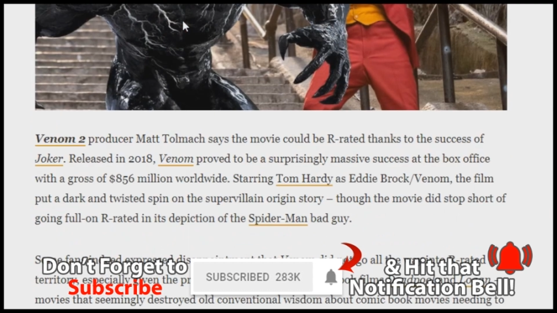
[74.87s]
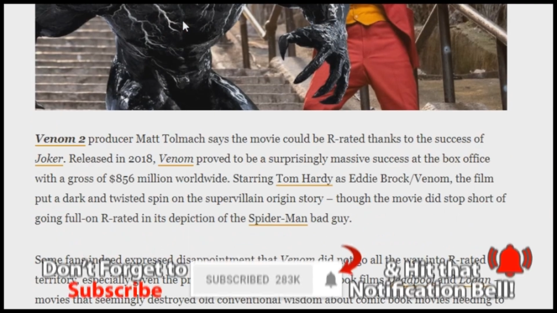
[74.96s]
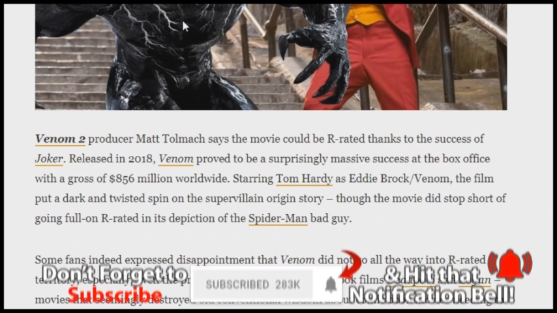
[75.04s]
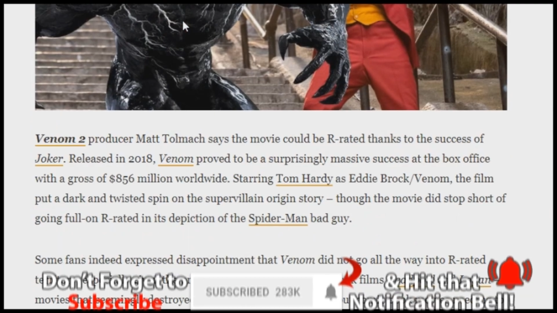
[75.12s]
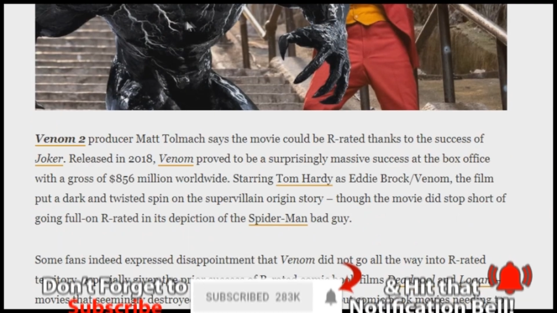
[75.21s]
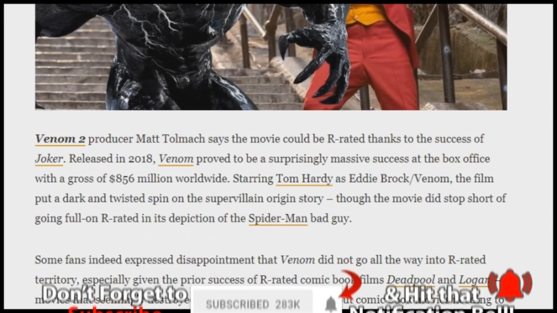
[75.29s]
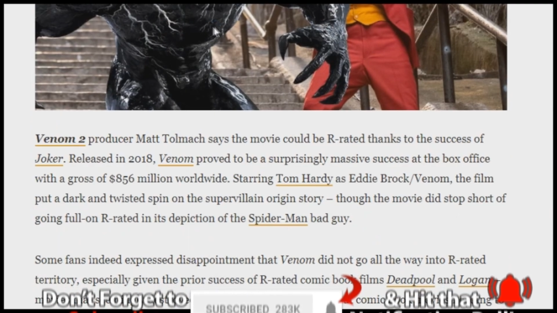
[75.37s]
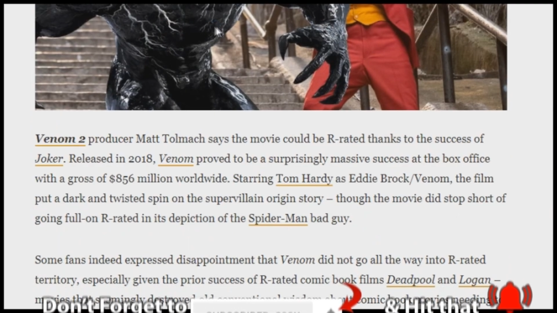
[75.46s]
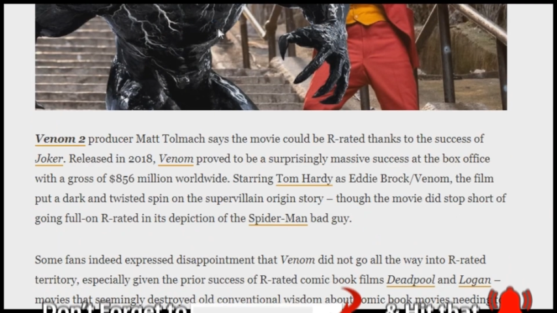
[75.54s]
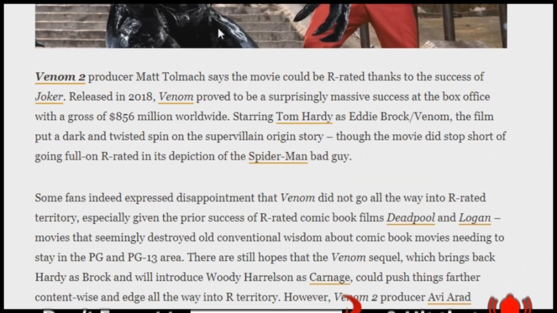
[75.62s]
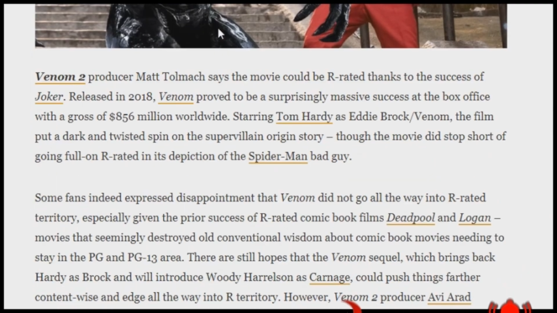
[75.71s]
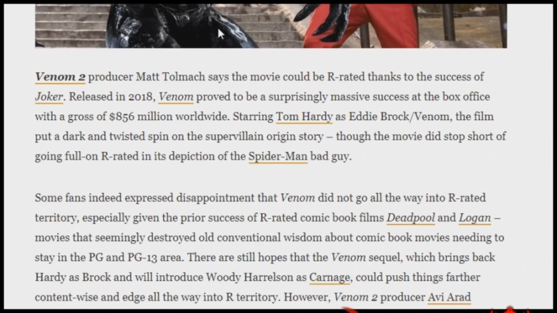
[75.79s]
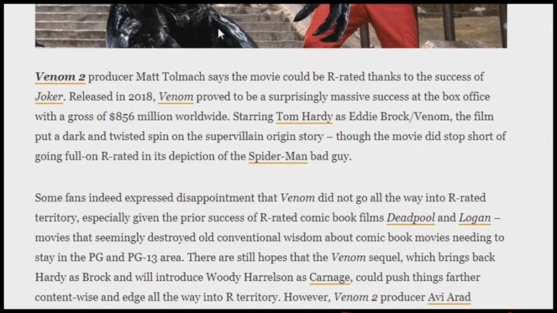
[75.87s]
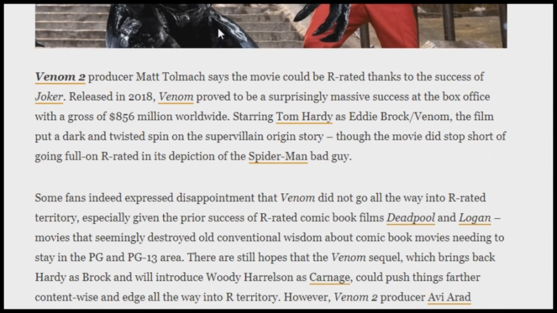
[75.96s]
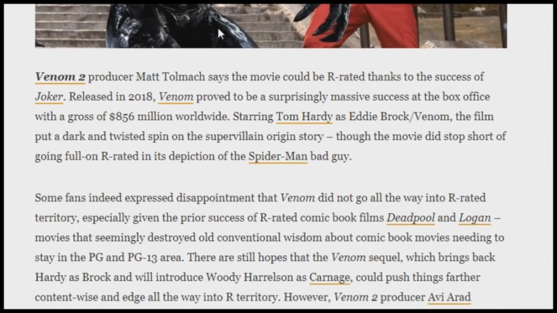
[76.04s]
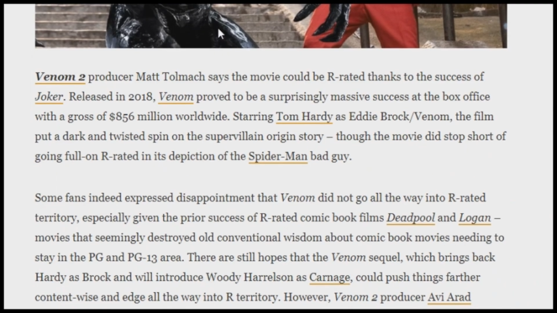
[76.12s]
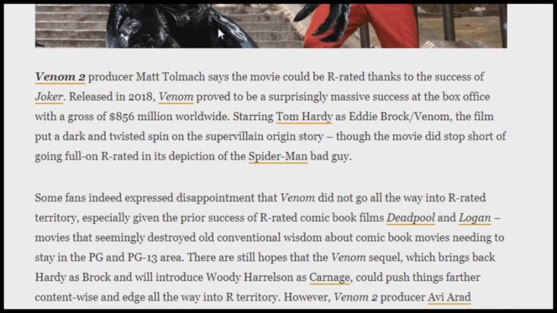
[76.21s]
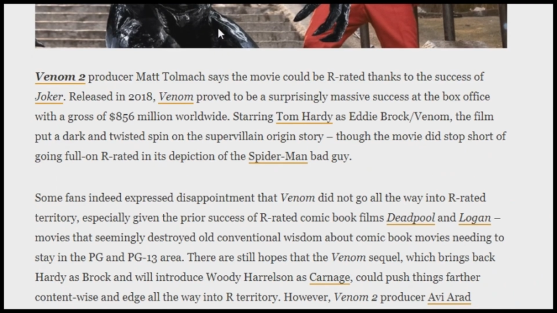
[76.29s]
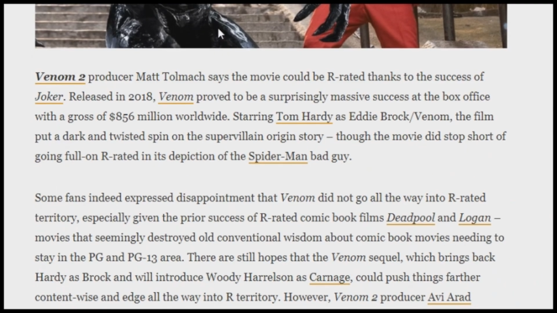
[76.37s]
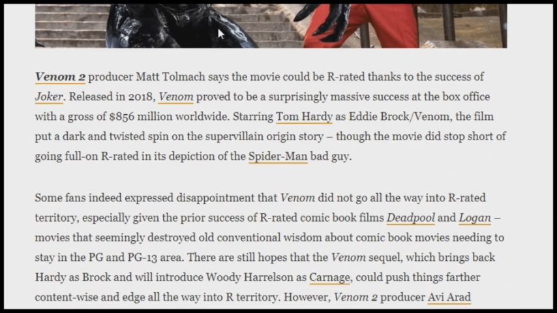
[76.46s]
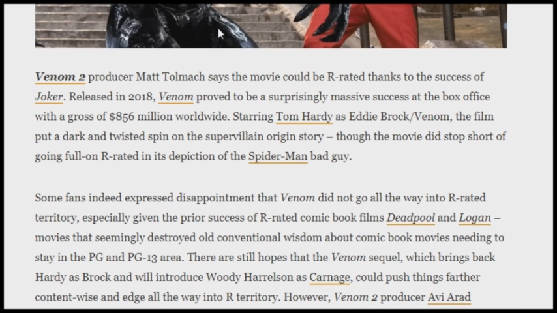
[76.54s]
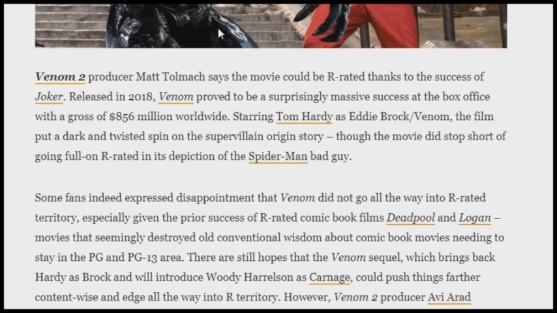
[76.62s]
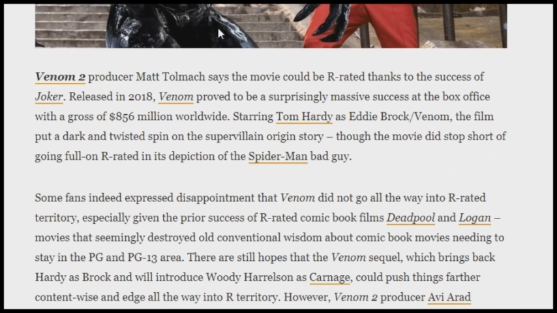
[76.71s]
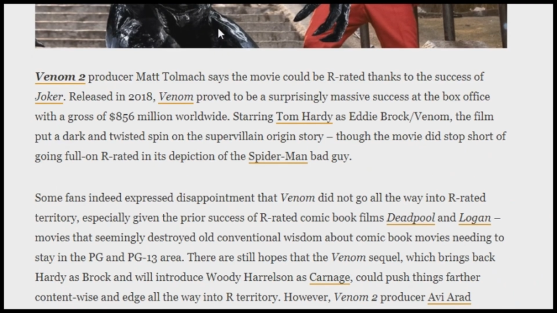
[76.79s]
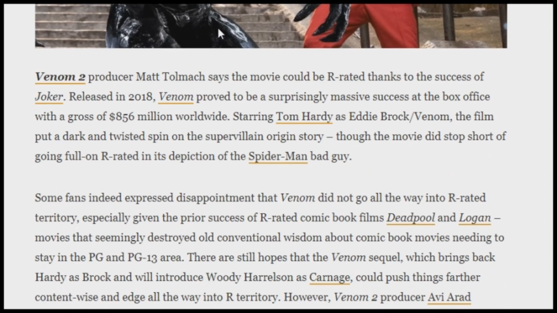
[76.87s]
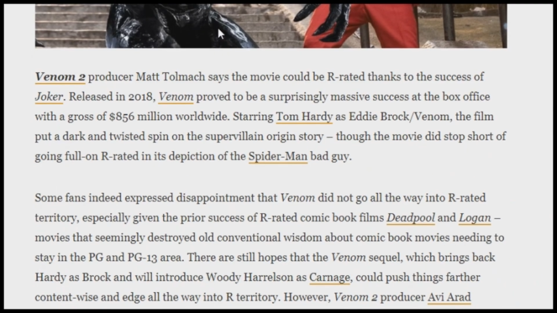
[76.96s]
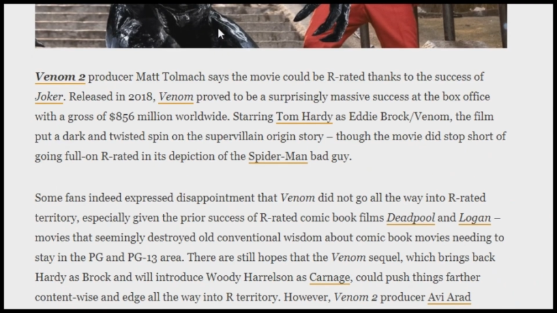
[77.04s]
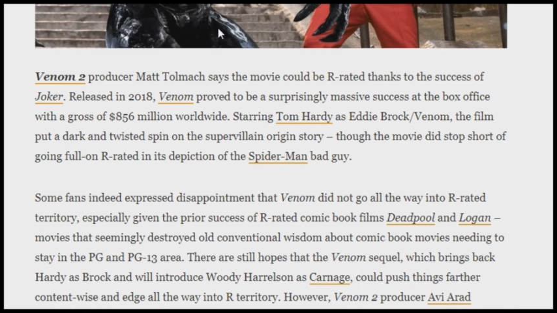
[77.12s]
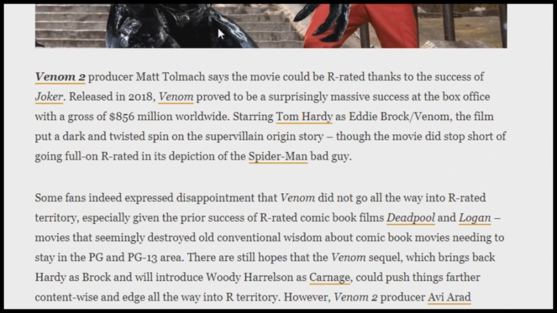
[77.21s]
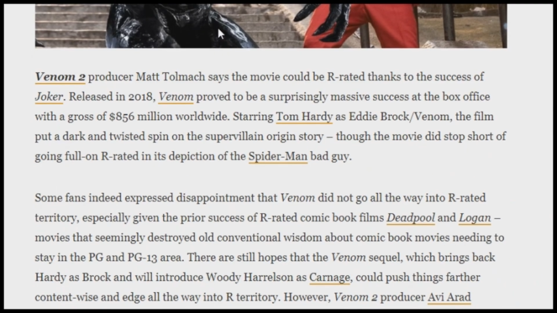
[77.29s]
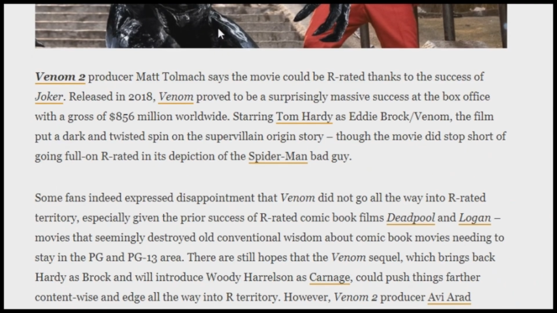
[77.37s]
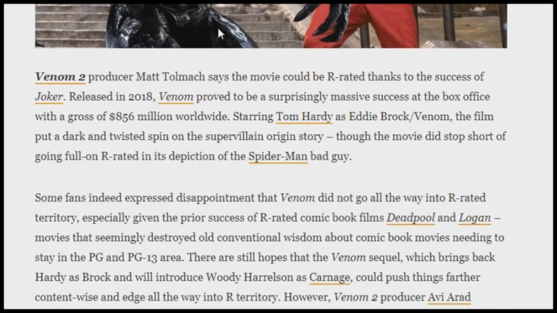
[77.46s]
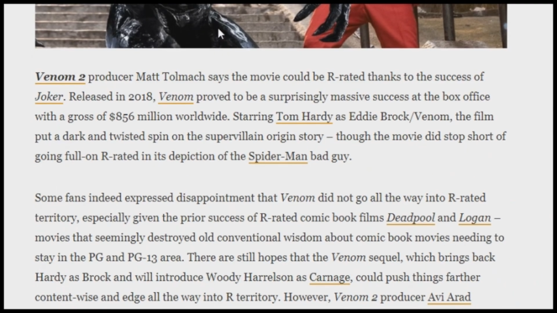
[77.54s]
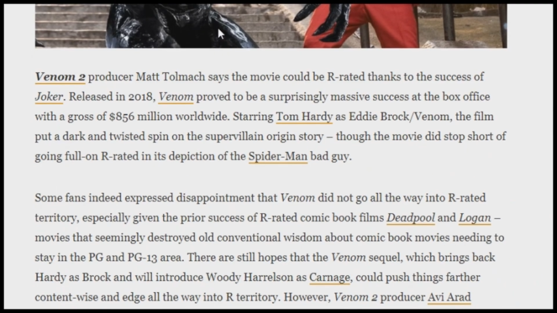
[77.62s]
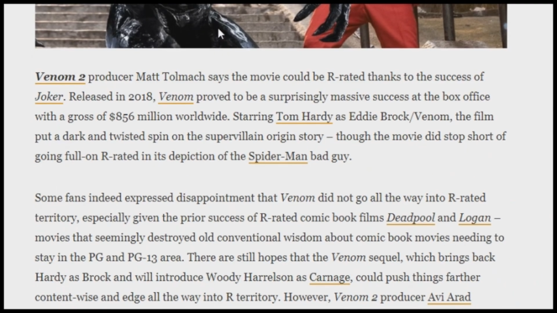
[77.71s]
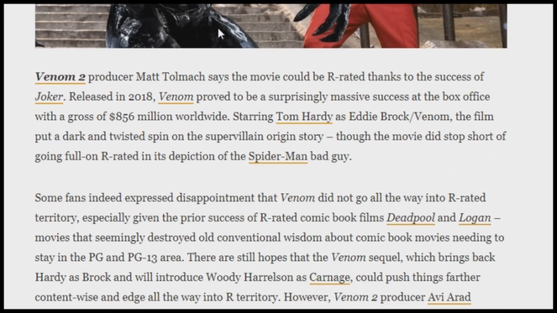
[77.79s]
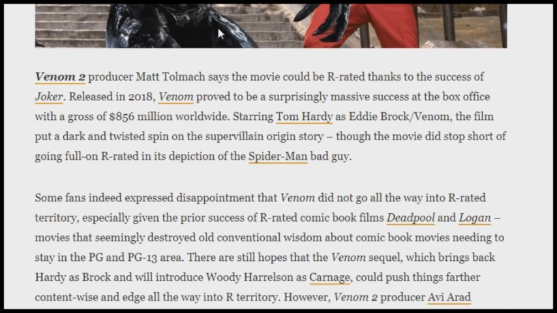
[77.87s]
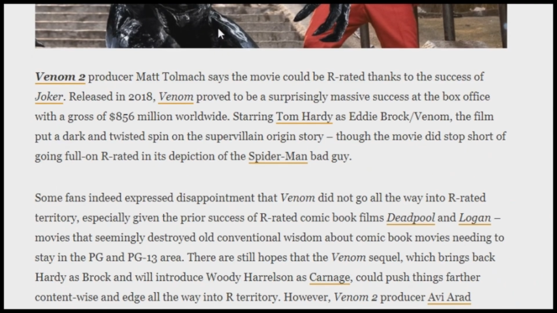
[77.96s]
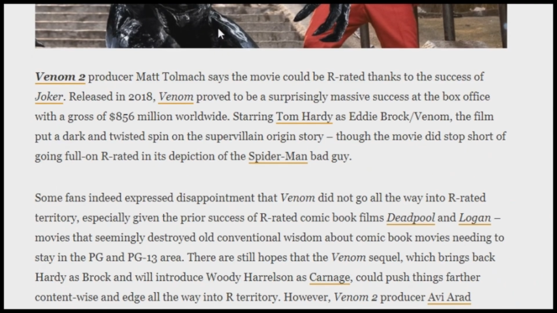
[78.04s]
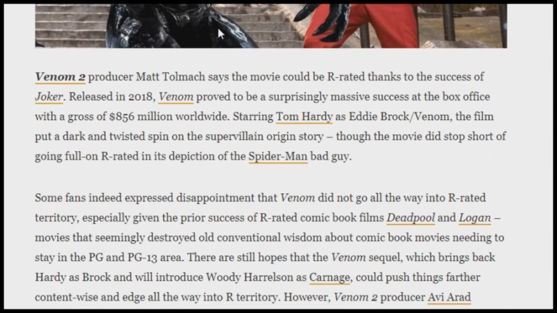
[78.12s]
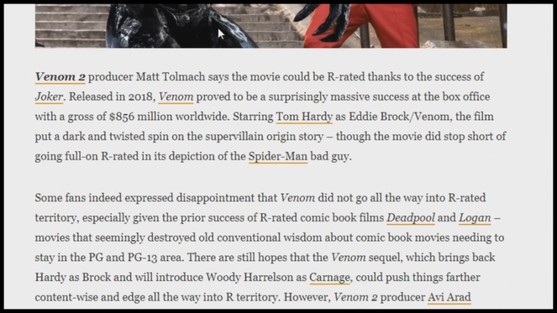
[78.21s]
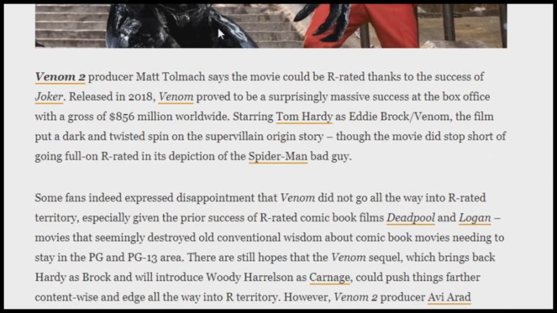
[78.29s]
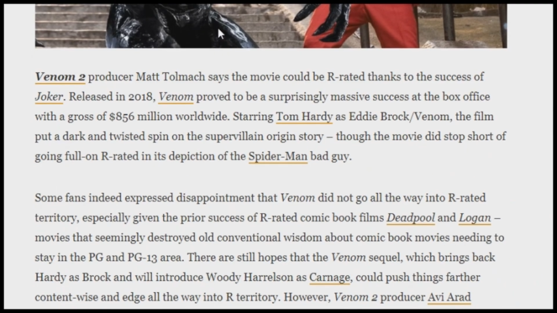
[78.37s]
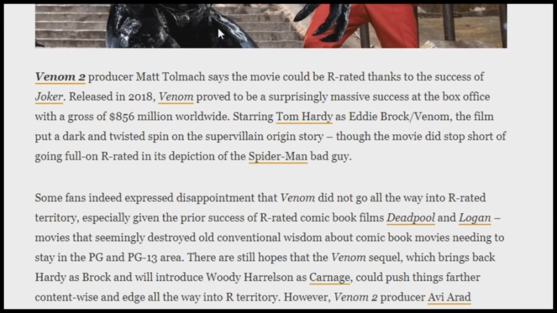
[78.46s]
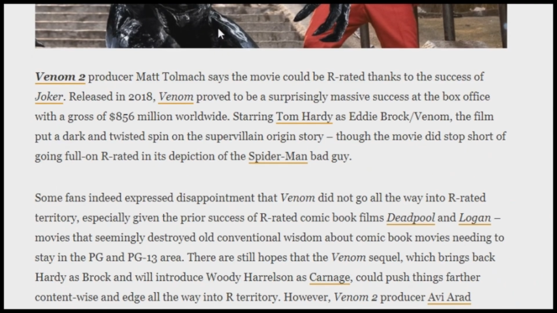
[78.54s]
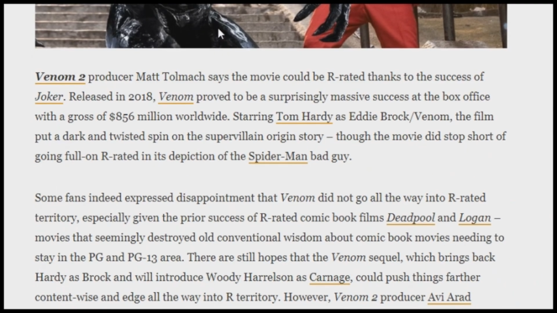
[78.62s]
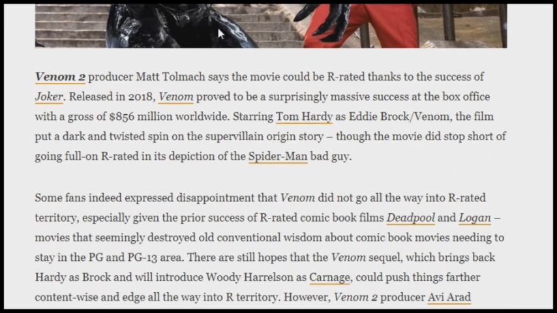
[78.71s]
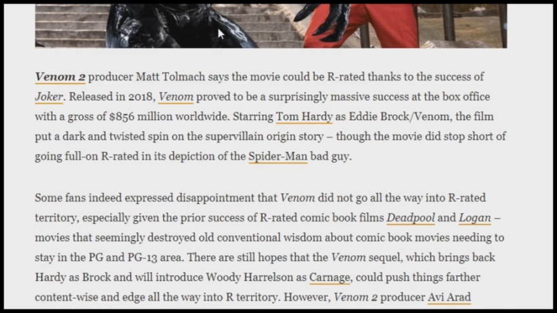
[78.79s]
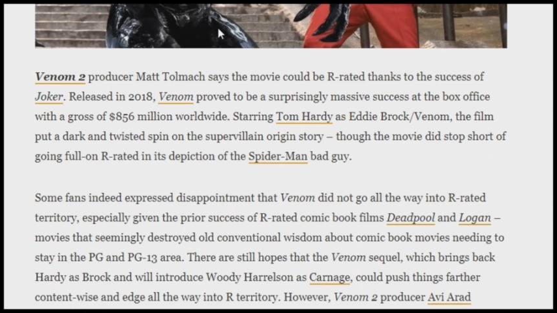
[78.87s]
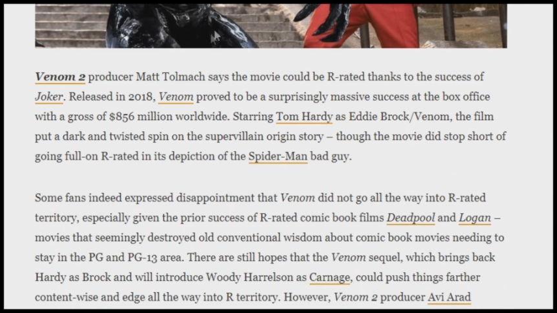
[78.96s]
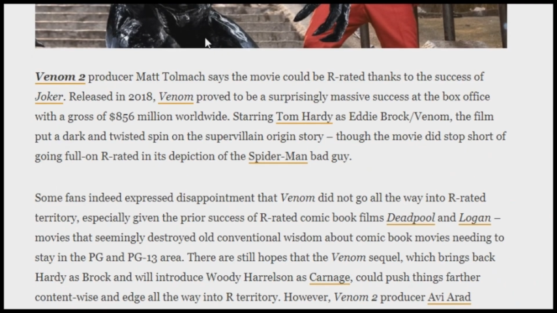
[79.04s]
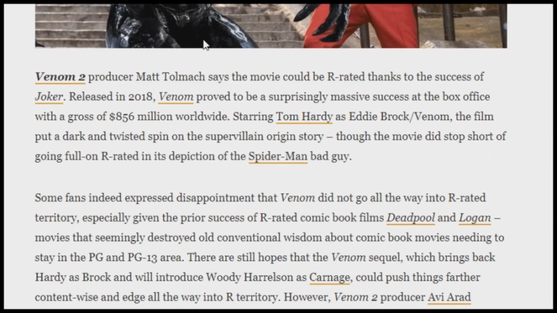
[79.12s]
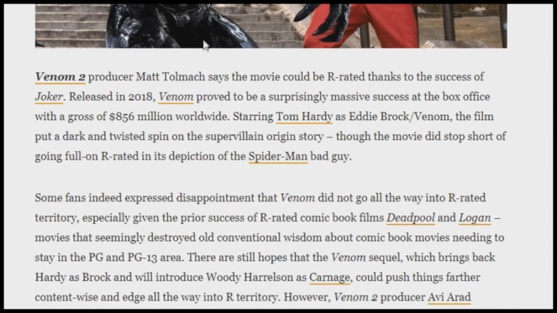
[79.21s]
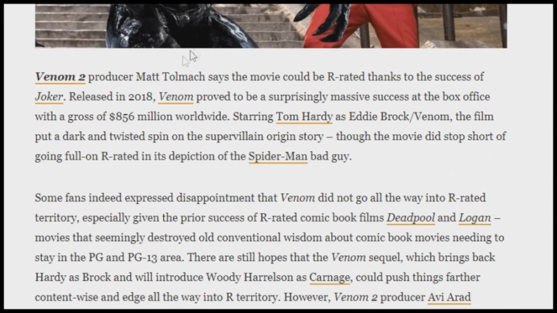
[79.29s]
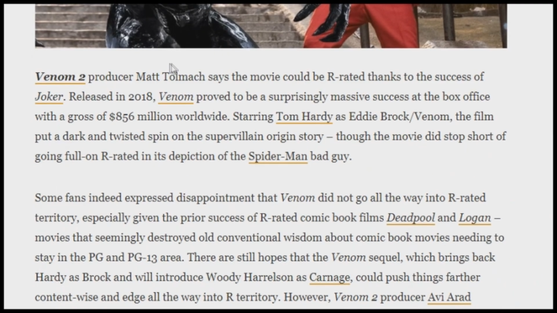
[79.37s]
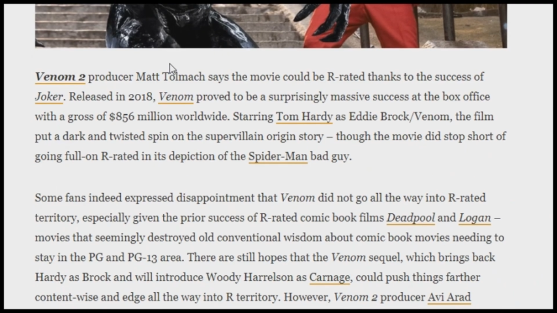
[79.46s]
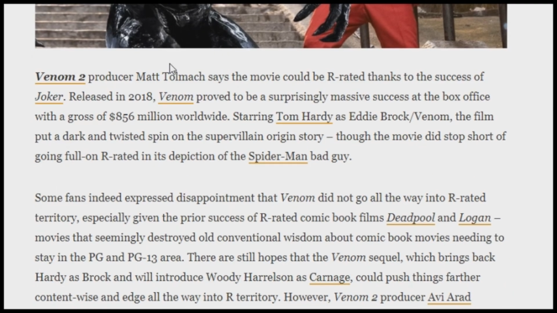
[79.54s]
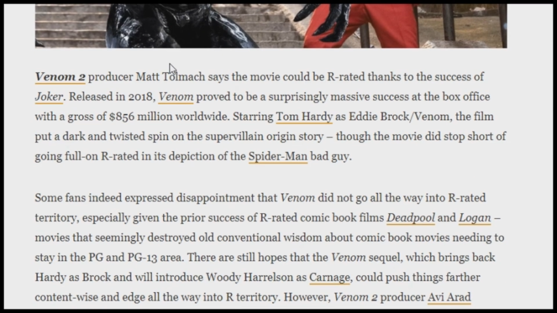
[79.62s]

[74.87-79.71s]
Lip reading: (no speaker visible)